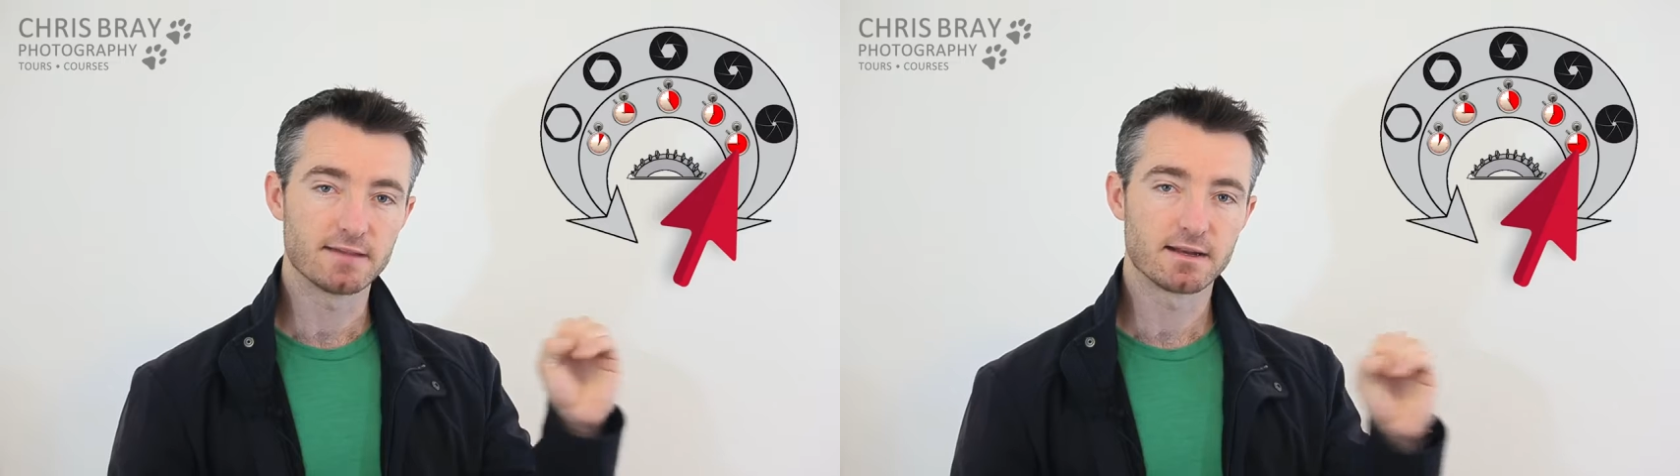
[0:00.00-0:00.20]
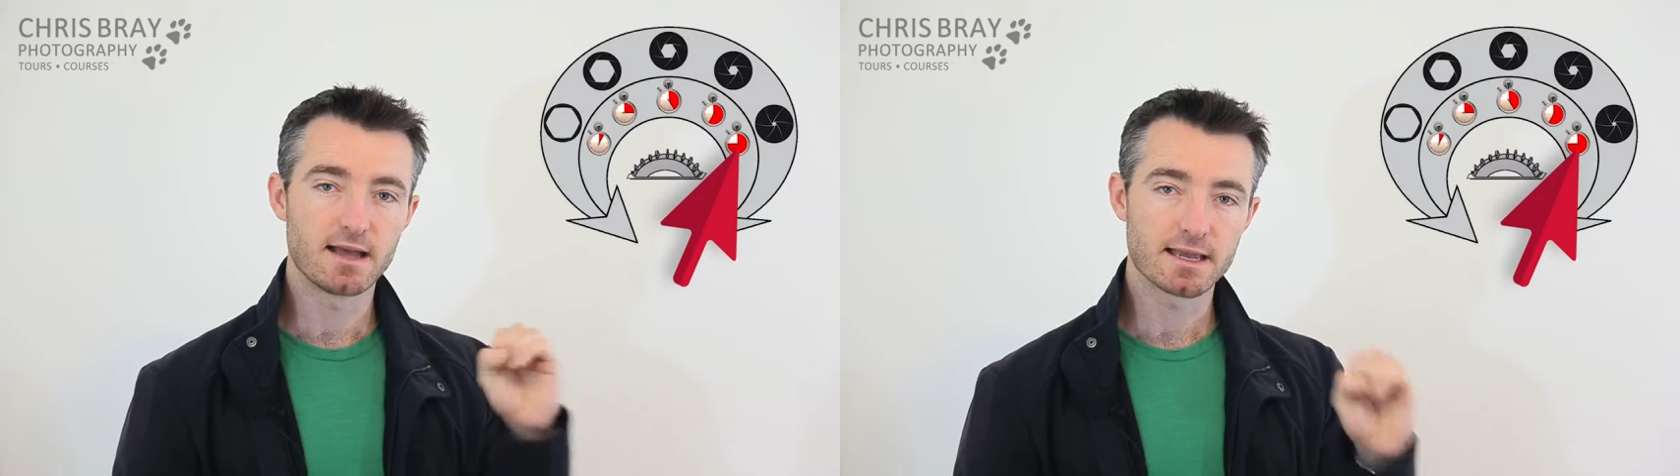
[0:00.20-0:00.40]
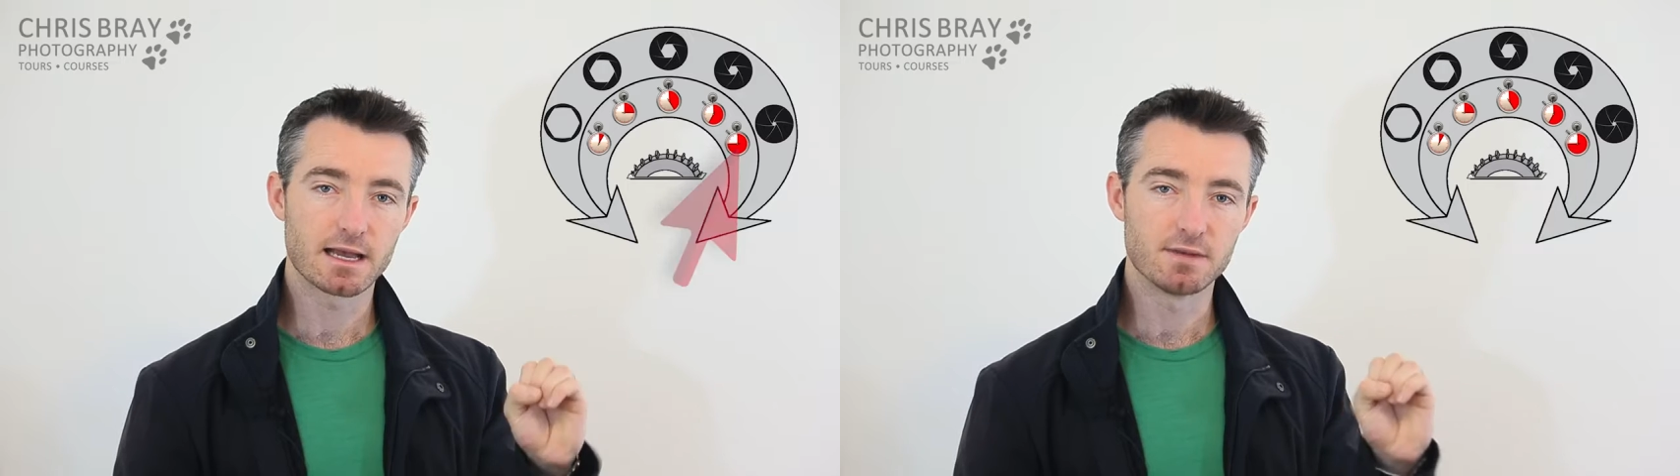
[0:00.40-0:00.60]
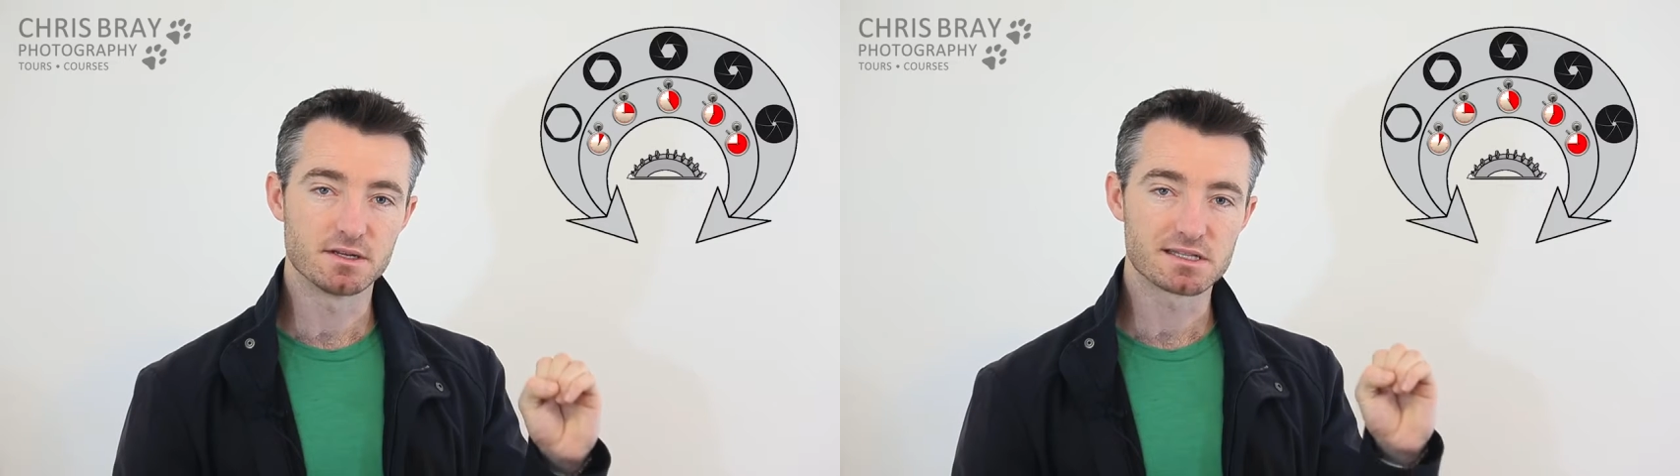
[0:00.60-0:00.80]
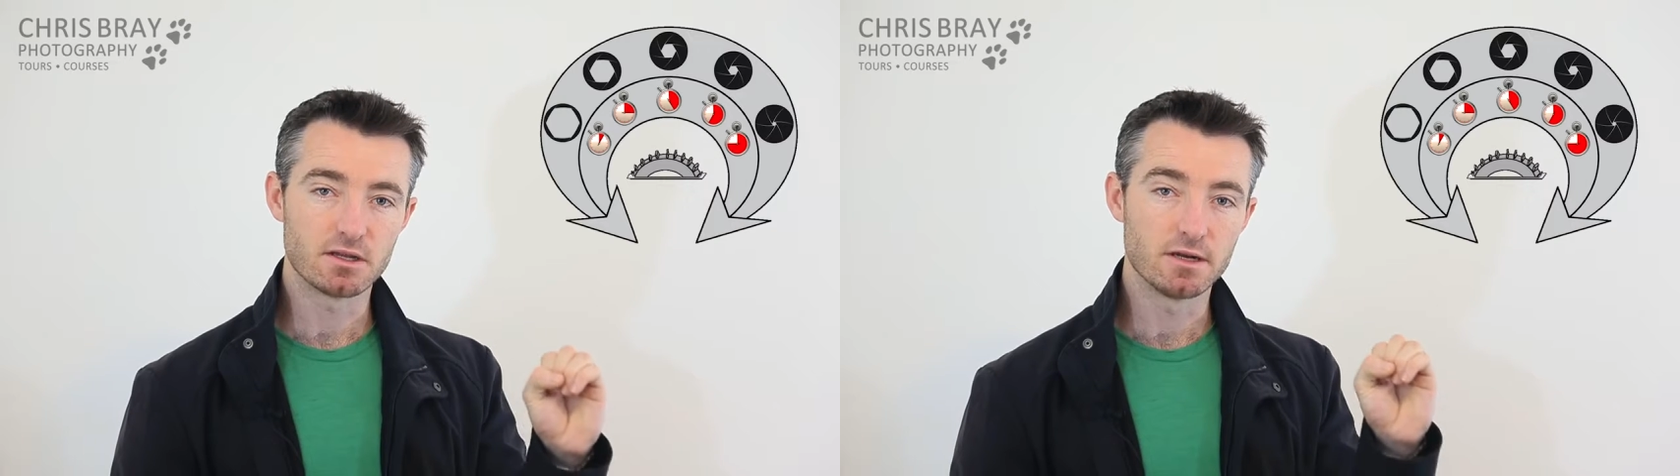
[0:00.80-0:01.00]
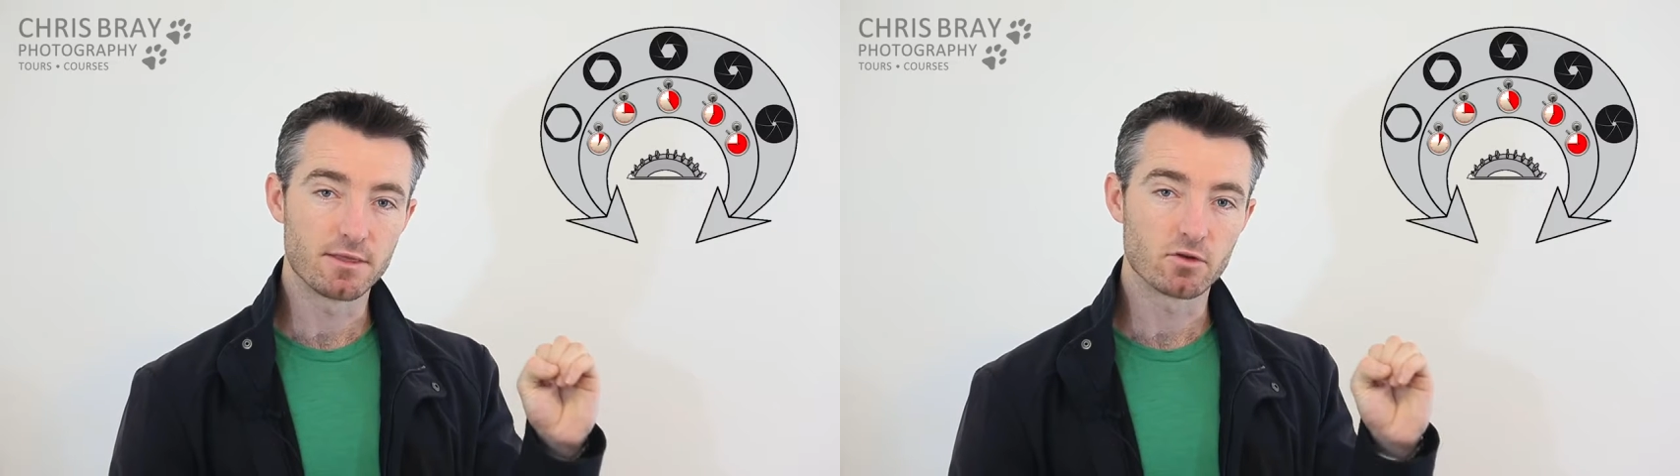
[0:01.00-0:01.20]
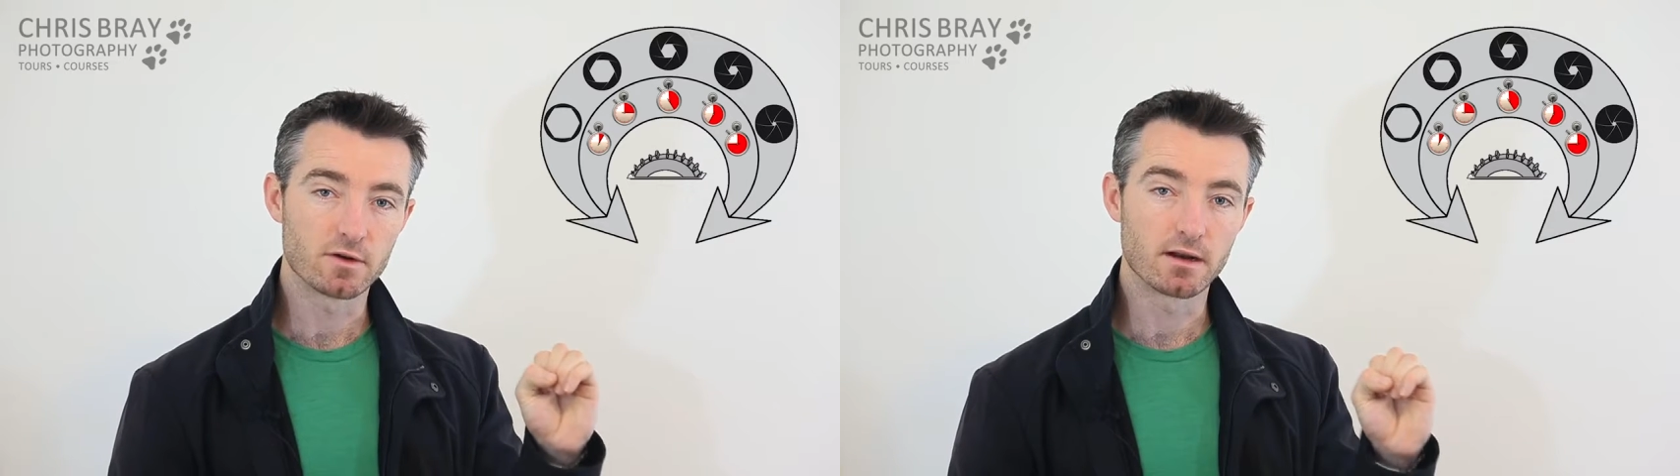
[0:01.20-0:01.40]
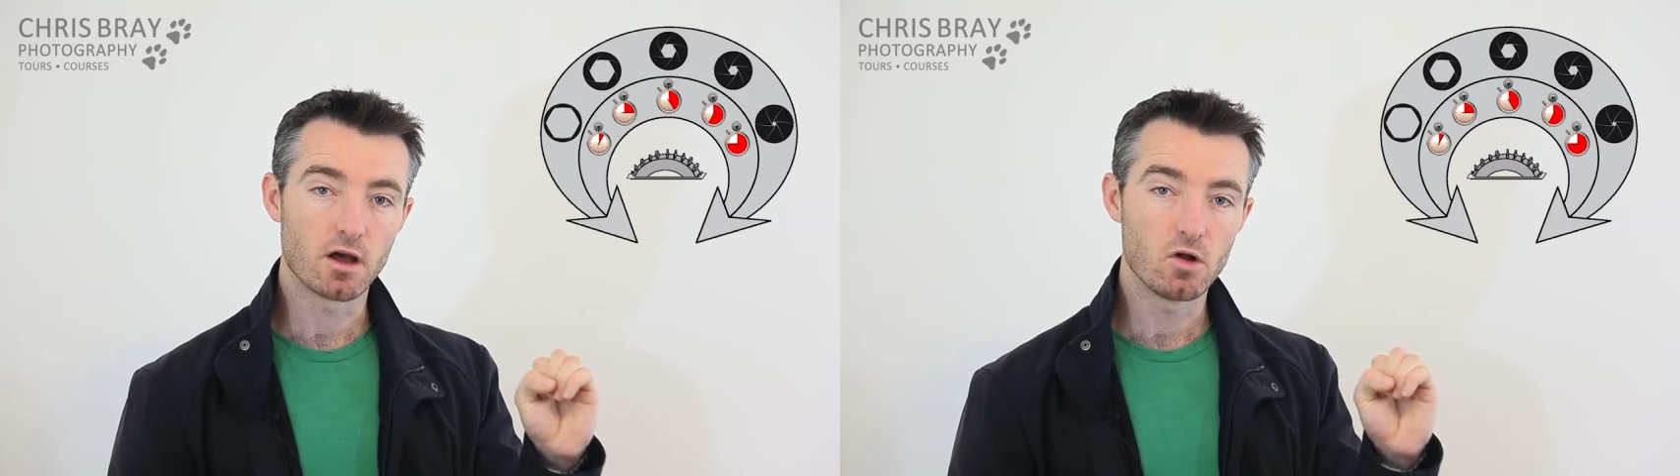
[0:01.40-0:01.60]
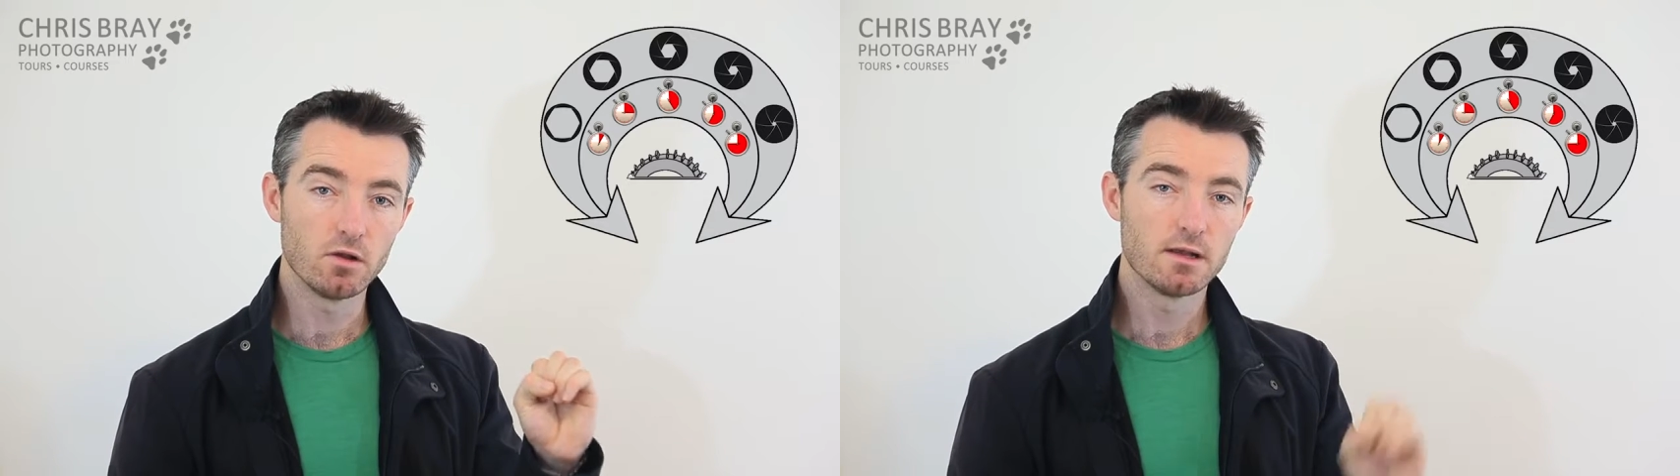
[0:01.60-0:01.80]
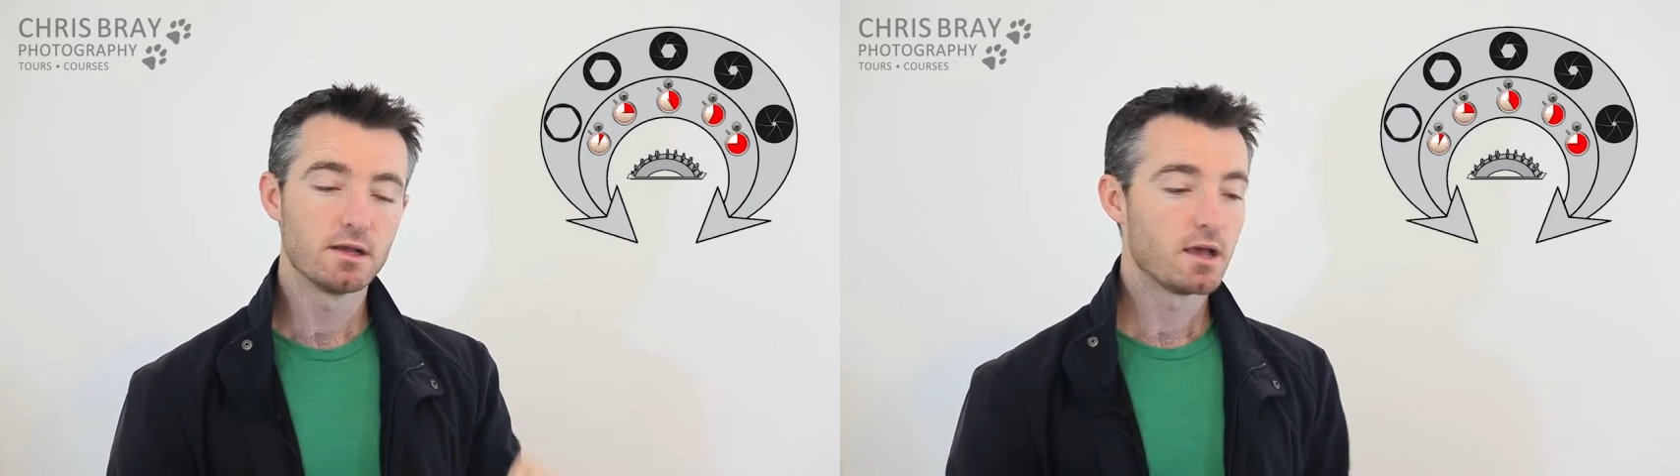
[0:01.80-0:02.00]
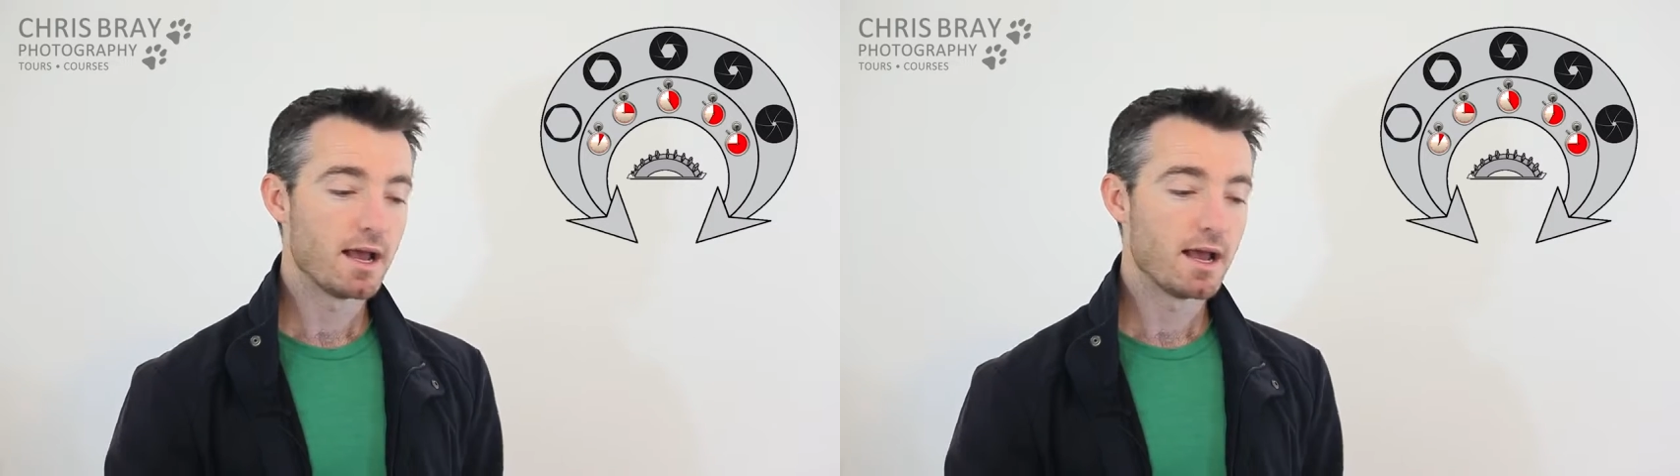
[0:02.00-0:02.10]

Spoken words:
let the light come in slowly through a little hole,